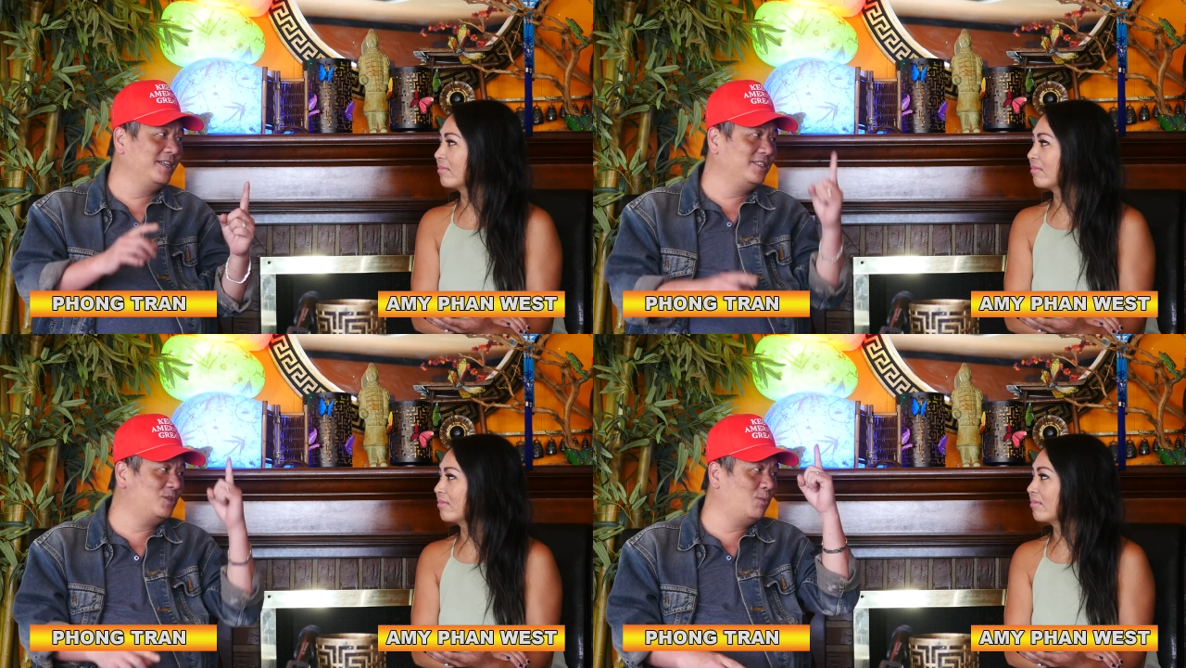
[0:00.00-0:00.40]

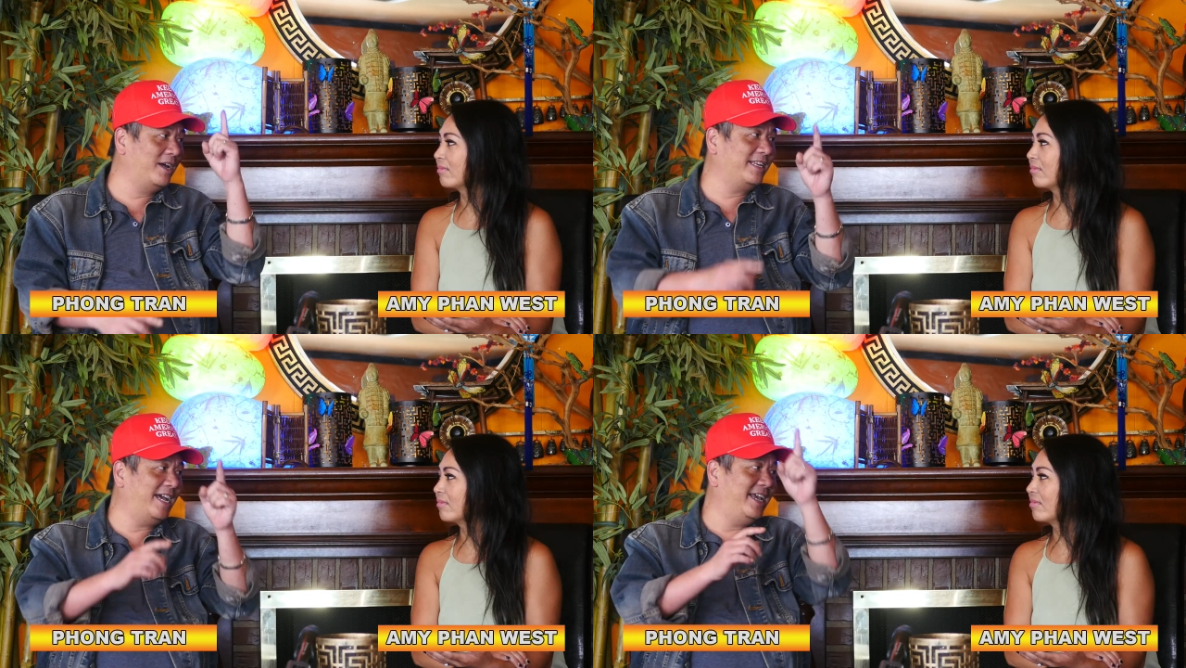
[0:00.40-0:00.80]
Speaker 1: just one
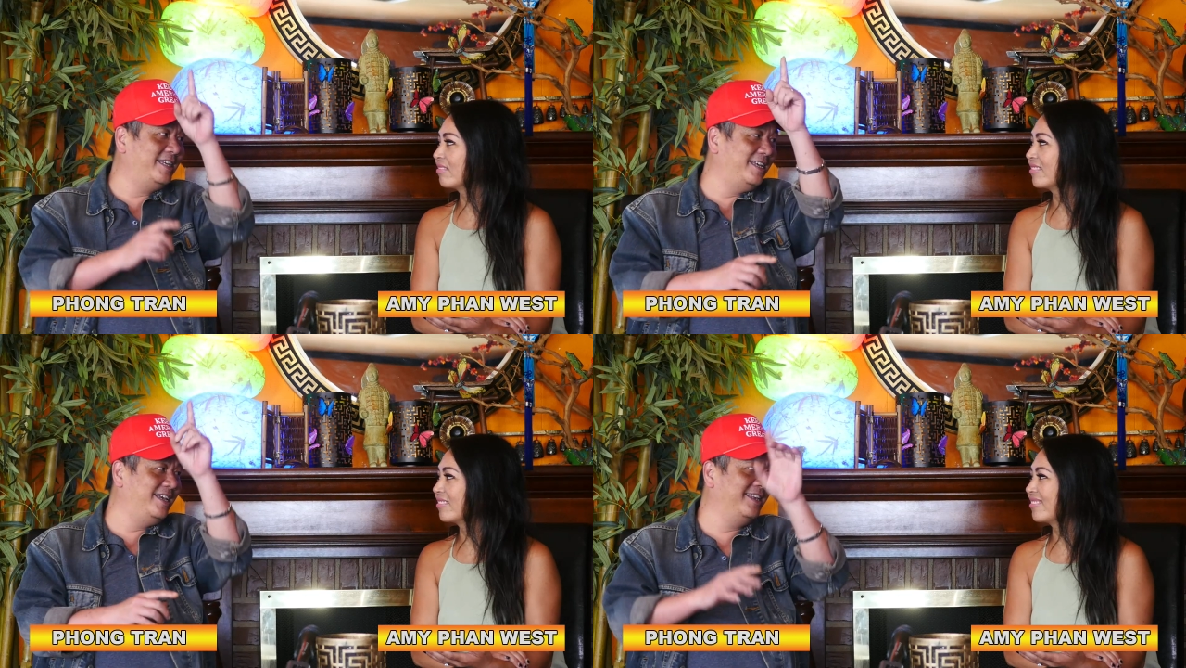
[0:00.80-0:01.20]
guy
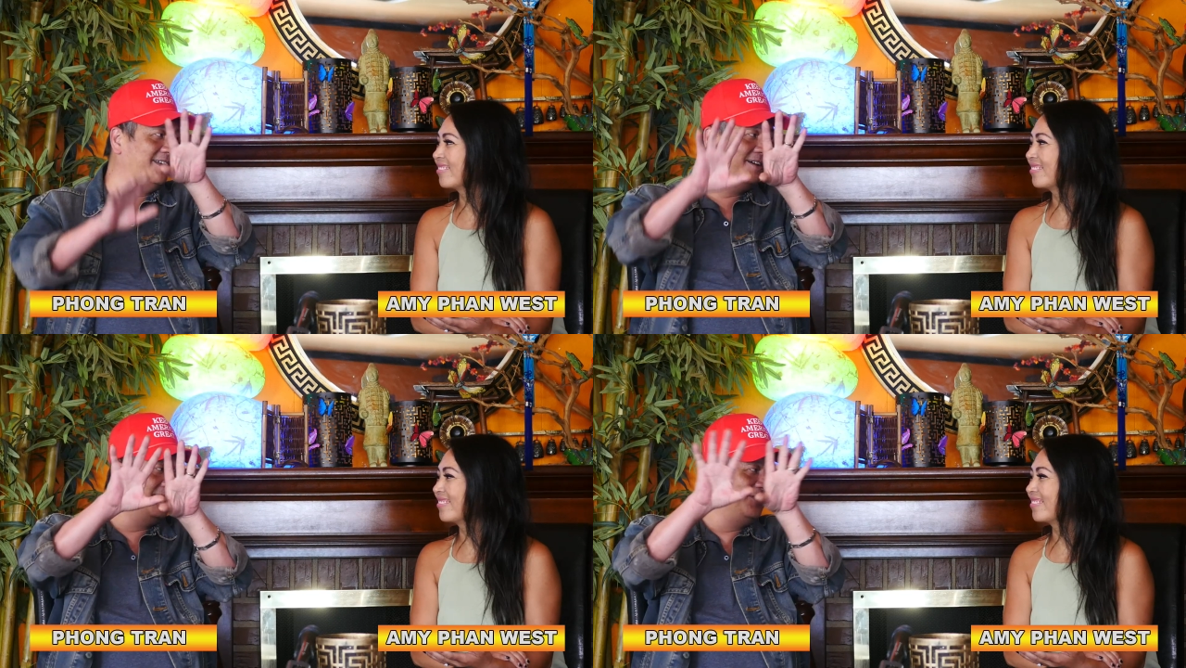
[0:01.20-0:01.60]
in the
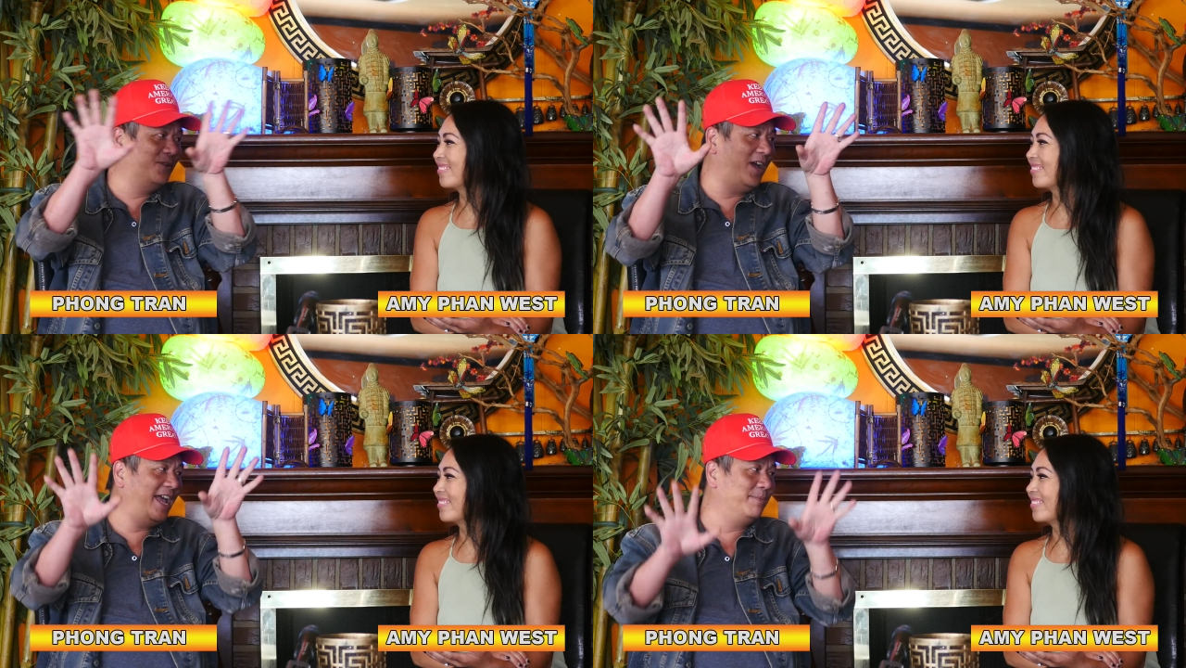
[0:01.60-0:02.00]
you know
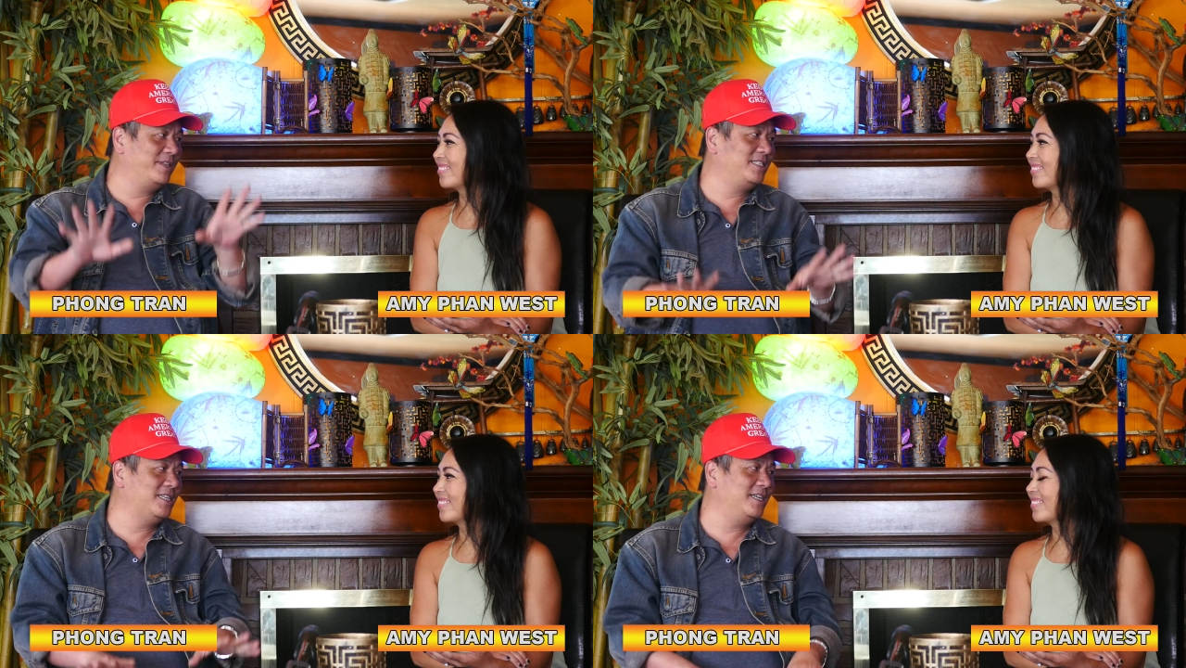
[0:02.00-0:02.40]
empty
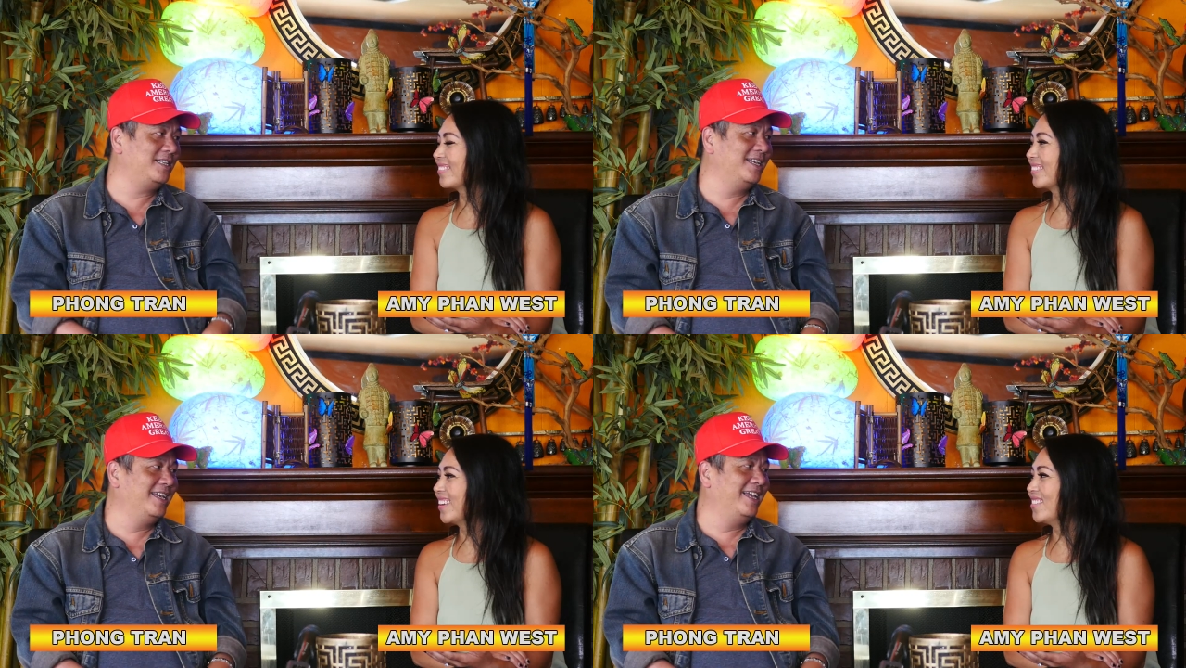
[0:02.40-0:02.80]
seat
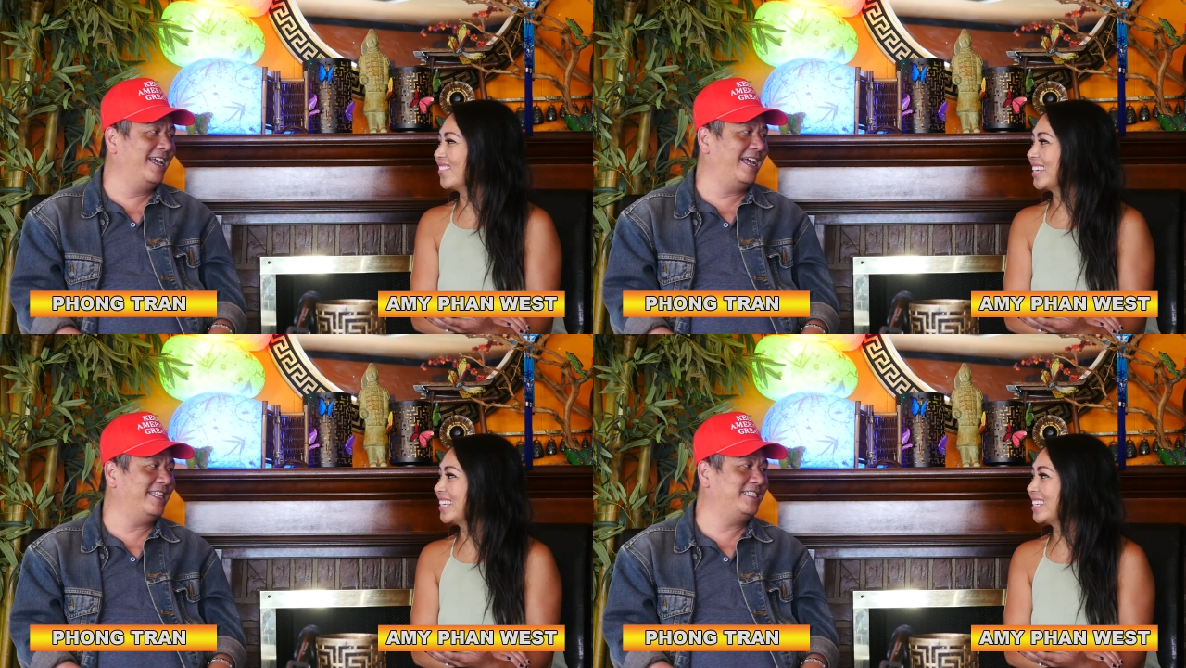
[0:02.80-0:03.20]
oh and
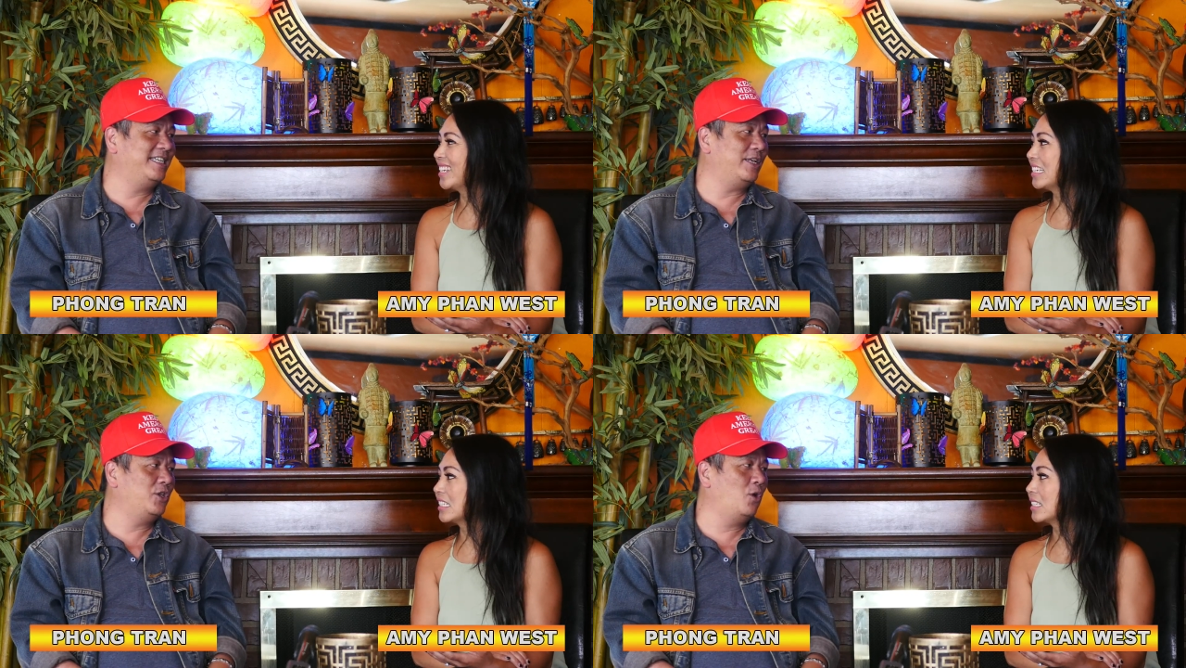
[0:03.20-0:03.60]
goodness. they
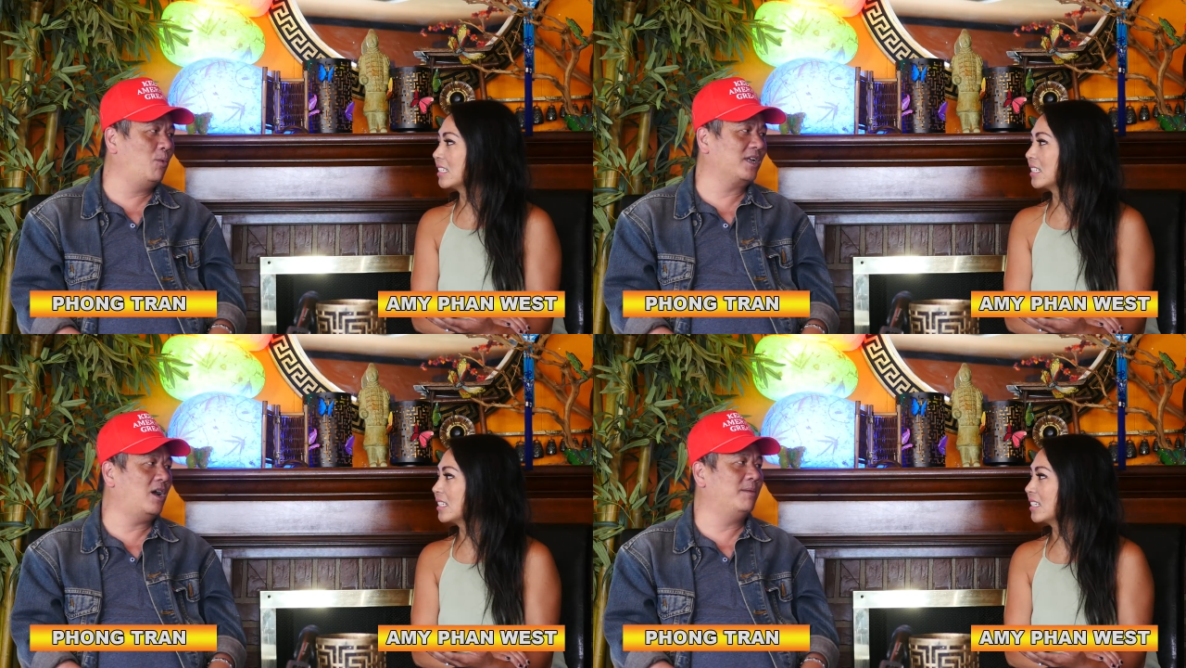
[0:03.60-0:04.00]
said no one
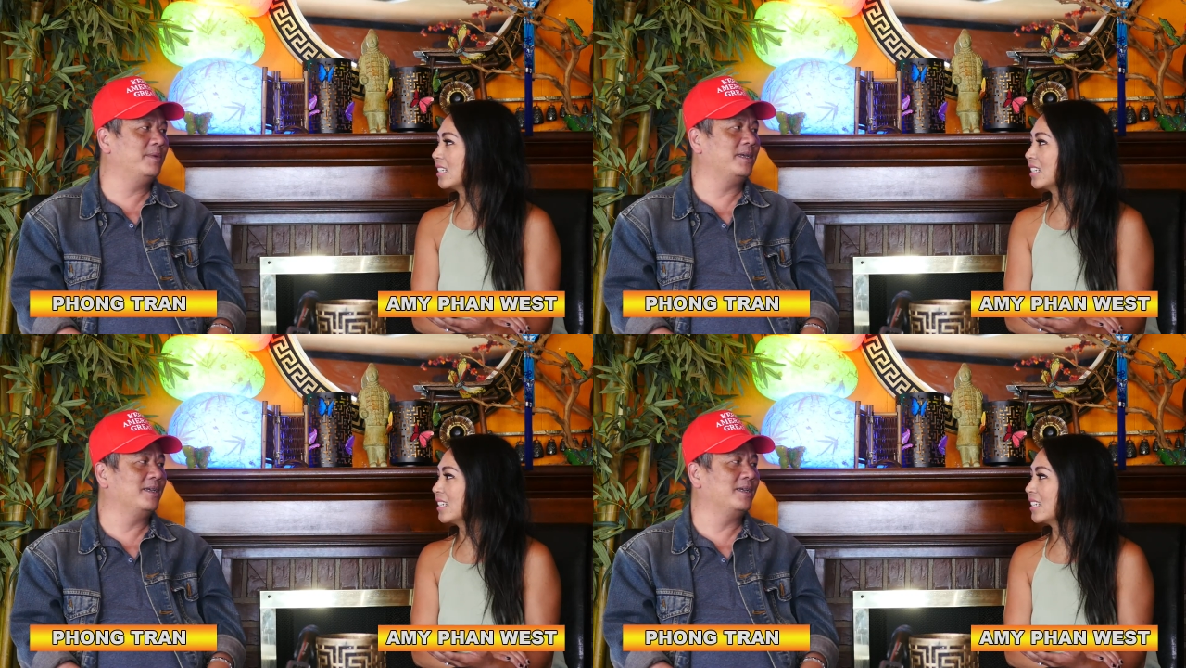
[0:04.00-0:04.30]
coming